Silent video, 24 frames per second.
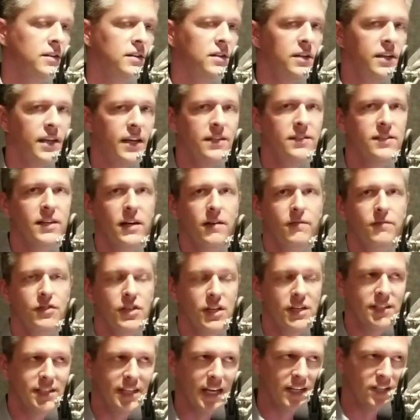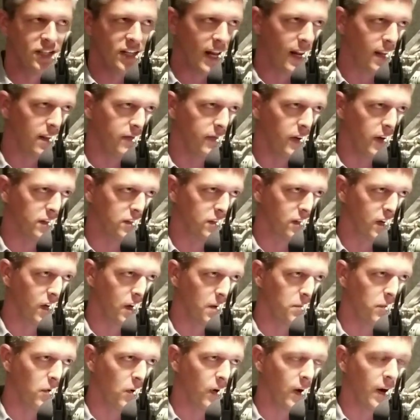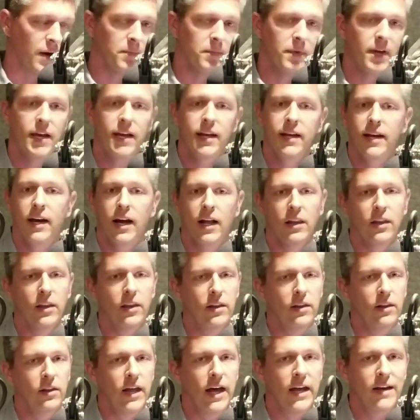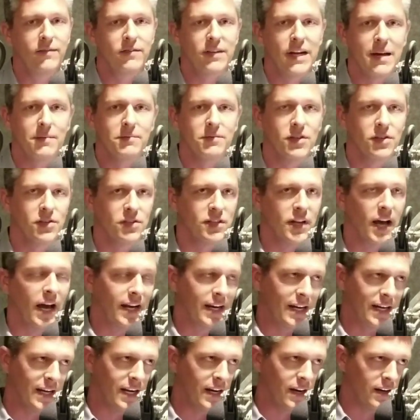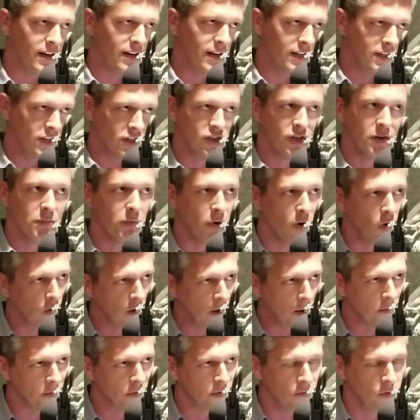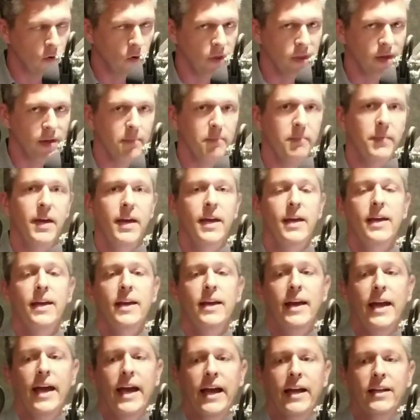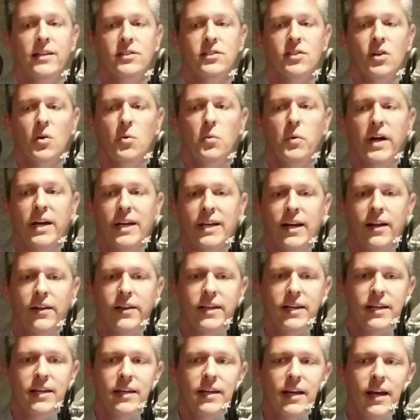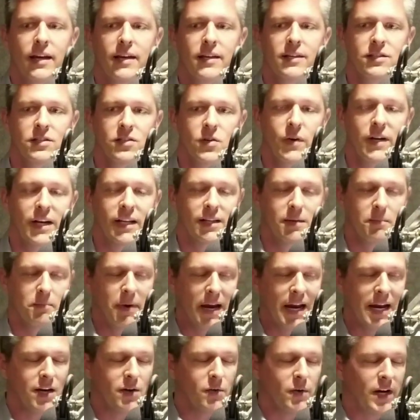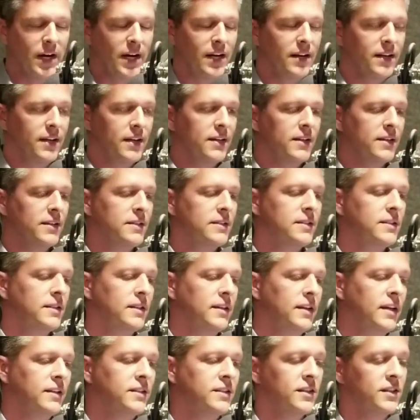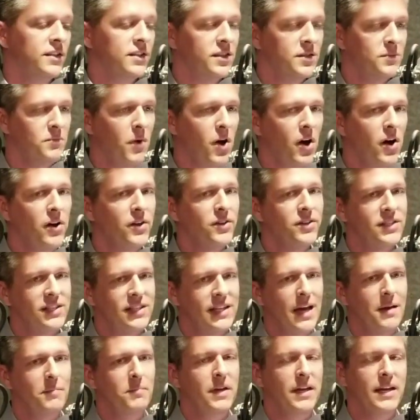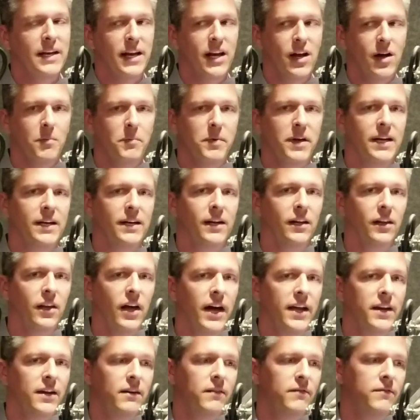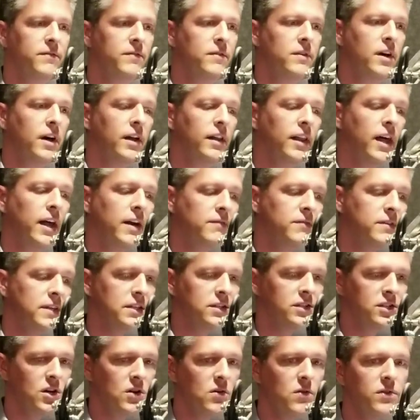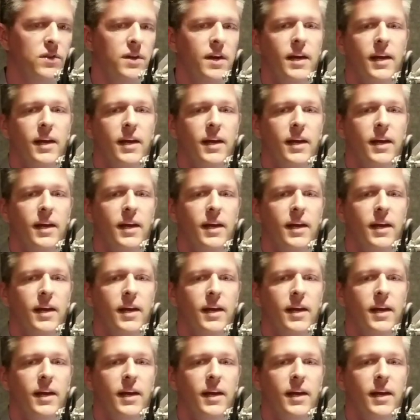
kids that have just aged out of the foster care program. A lot of times there's not any additional programs for them, and so what Kelli is doing at the bakery is it's a small step in helping a lot of these youth